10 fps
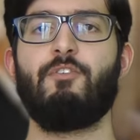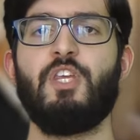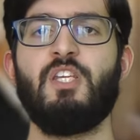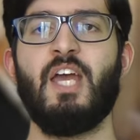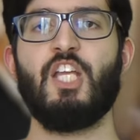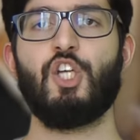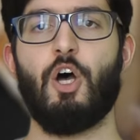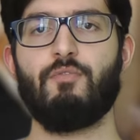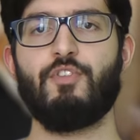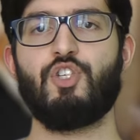for the
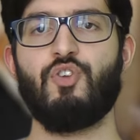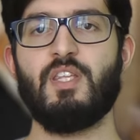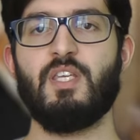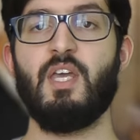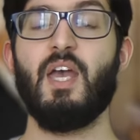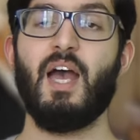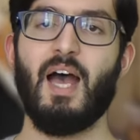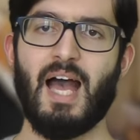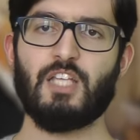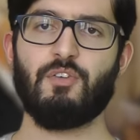nature of the treaty,
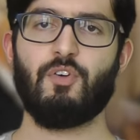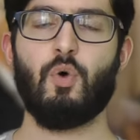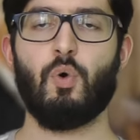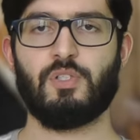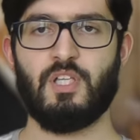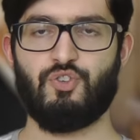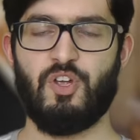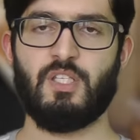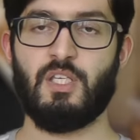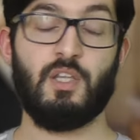as of course
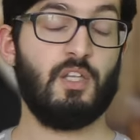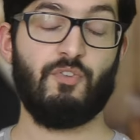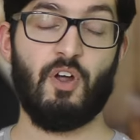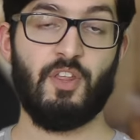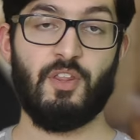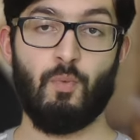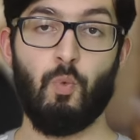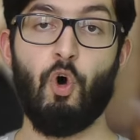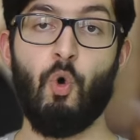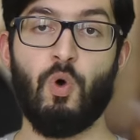the
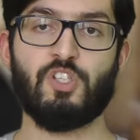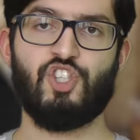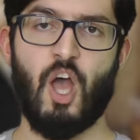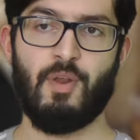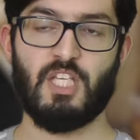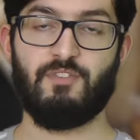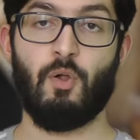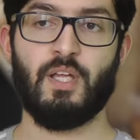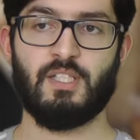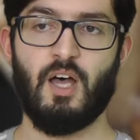war was Germany's
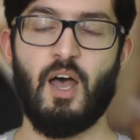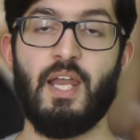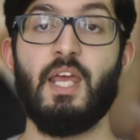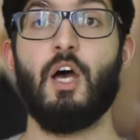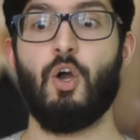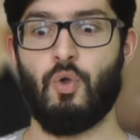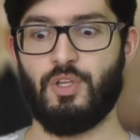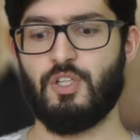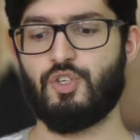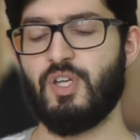fault entirely,
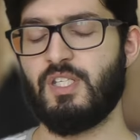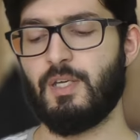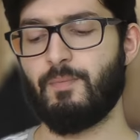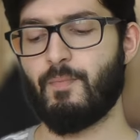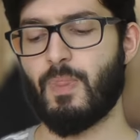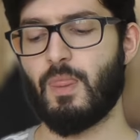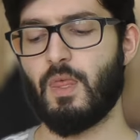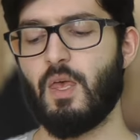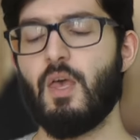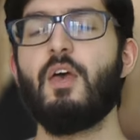according to the treaty.
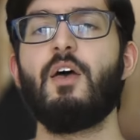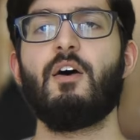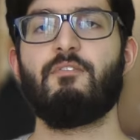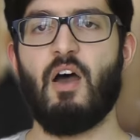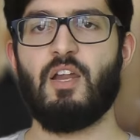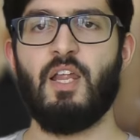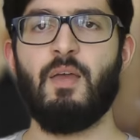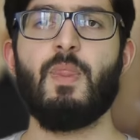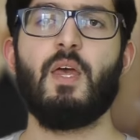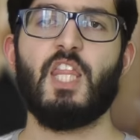
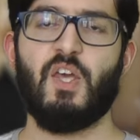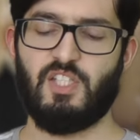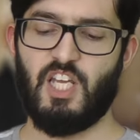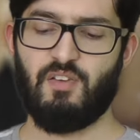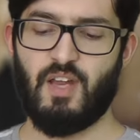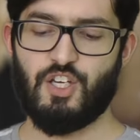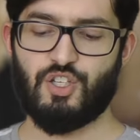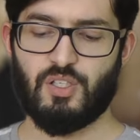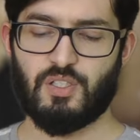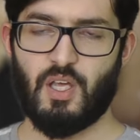Finally, there's the League of
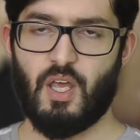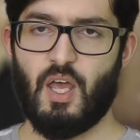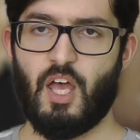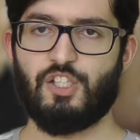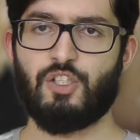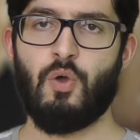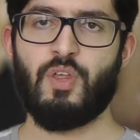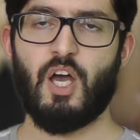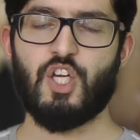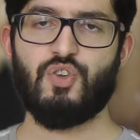Nations. And so
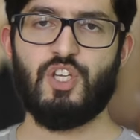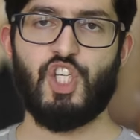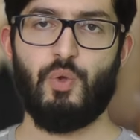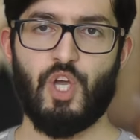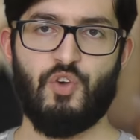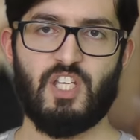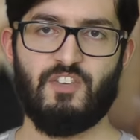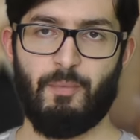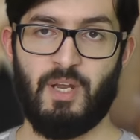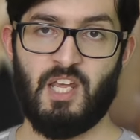the countries do agree
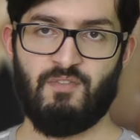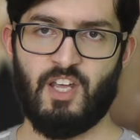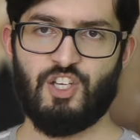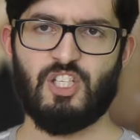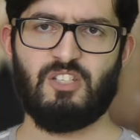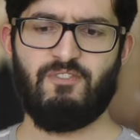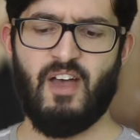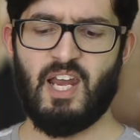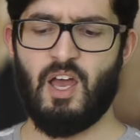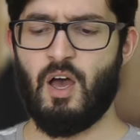to form a League of Nations
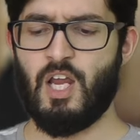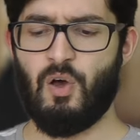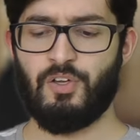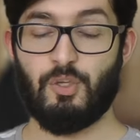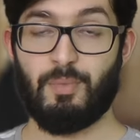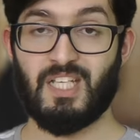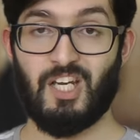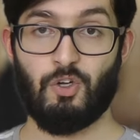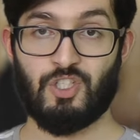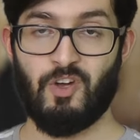fairly early on. It's not a
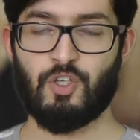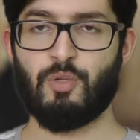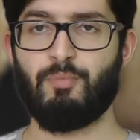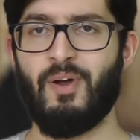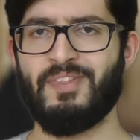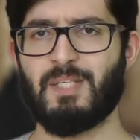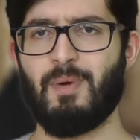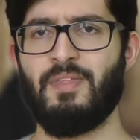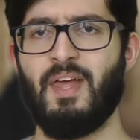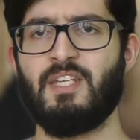particularly controversial point,
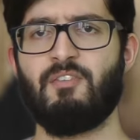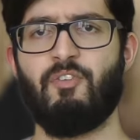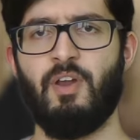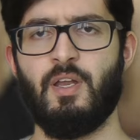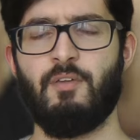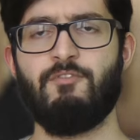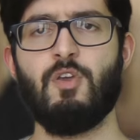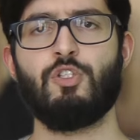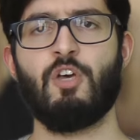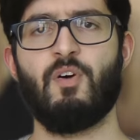despite their different
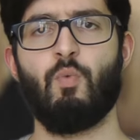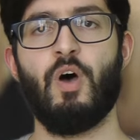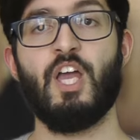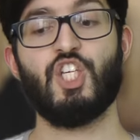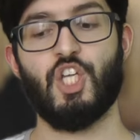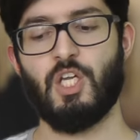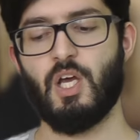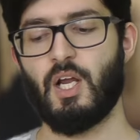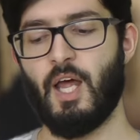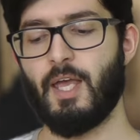views over what it should
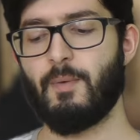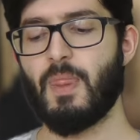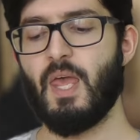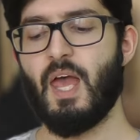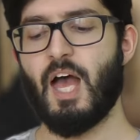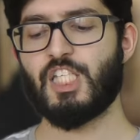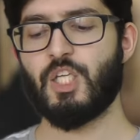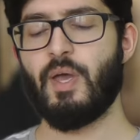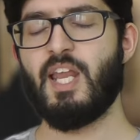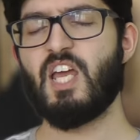look like. And
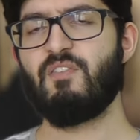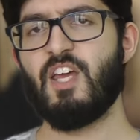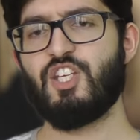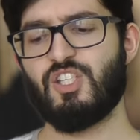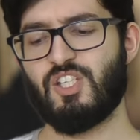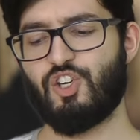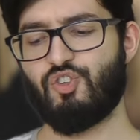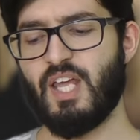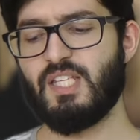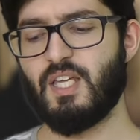so a League of Nations is
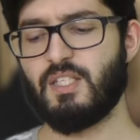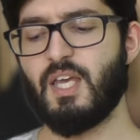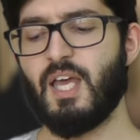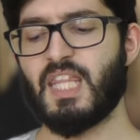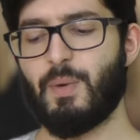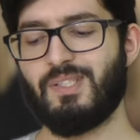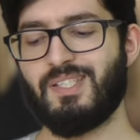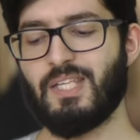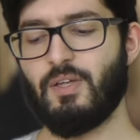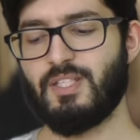created that would
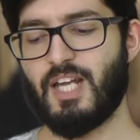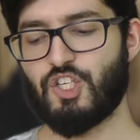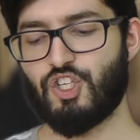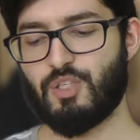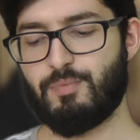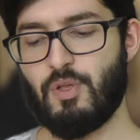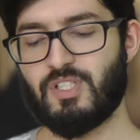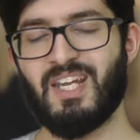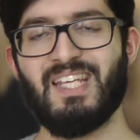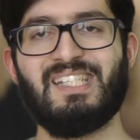settle international
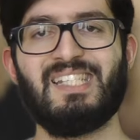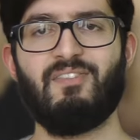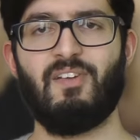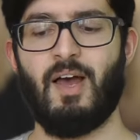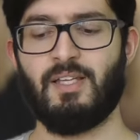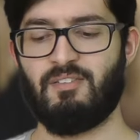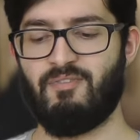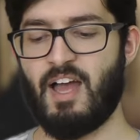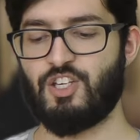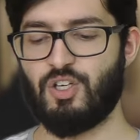disputes in a civilized
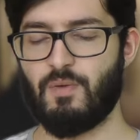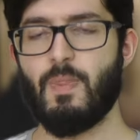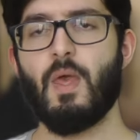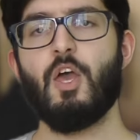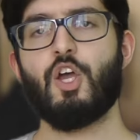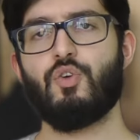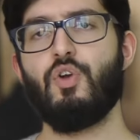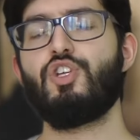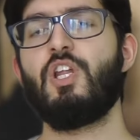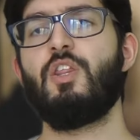fashion.
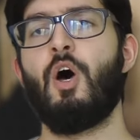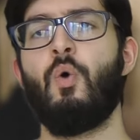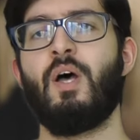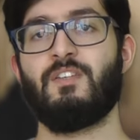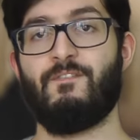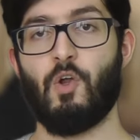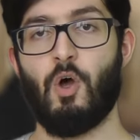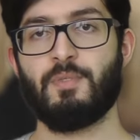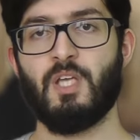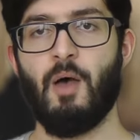Crucially though, as a
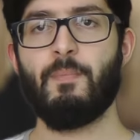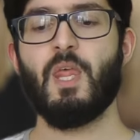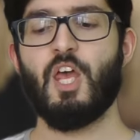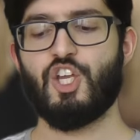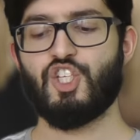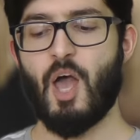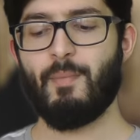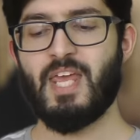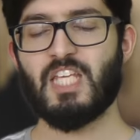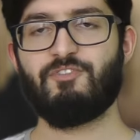follow-up term,
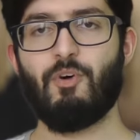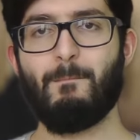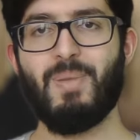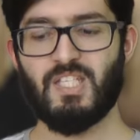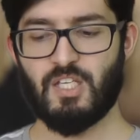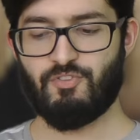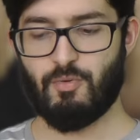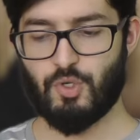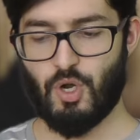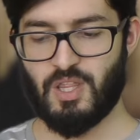Germany is forbidden
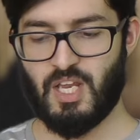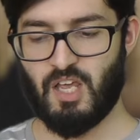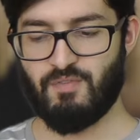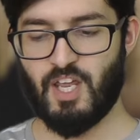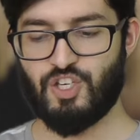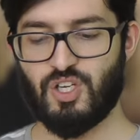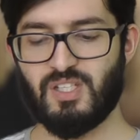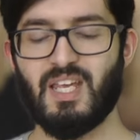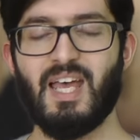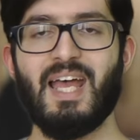from joining the League of
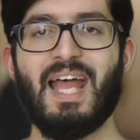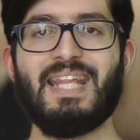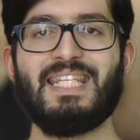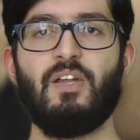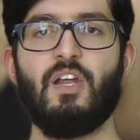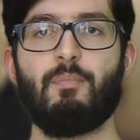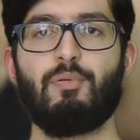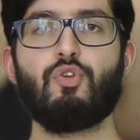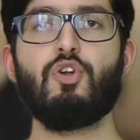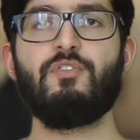Nations until it
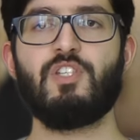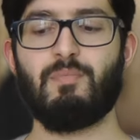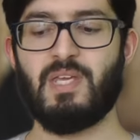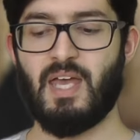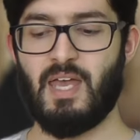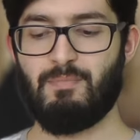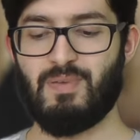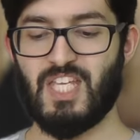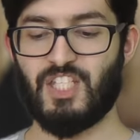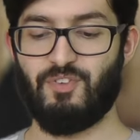proved to be a
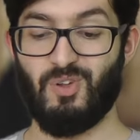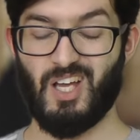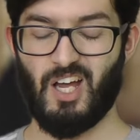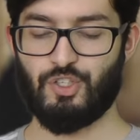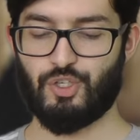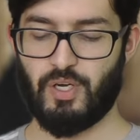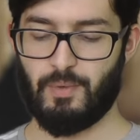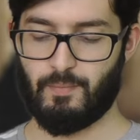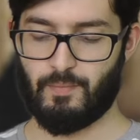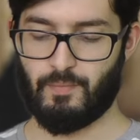peaceful country.